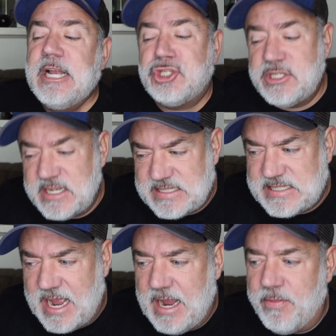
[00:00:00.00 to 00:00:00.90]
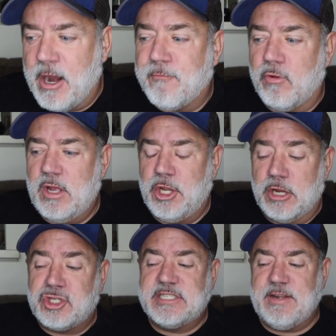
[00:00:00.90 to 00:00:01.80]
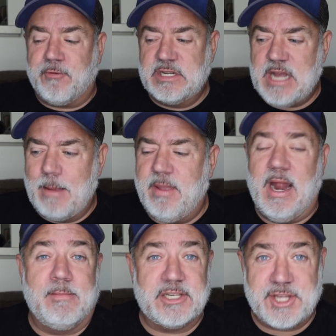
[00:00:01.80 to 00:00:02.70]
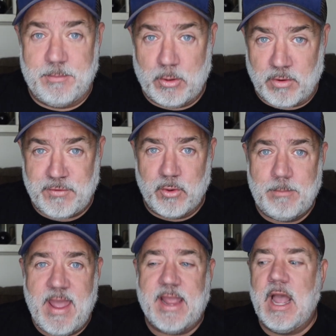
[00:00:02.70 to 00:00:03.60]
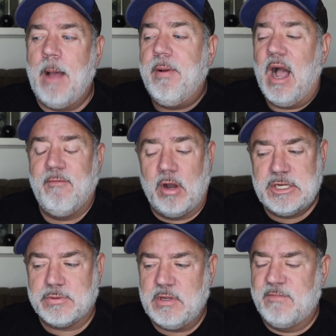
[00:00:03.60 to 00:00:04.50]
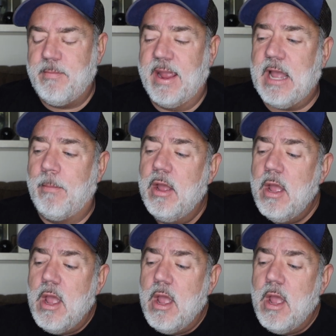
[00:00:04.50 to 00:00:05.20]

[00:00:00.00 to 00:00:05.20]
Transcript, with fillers: She did say in there for the, you know, she said for the time being, I'm just going to be reviewing makeup. I've always loved makeup.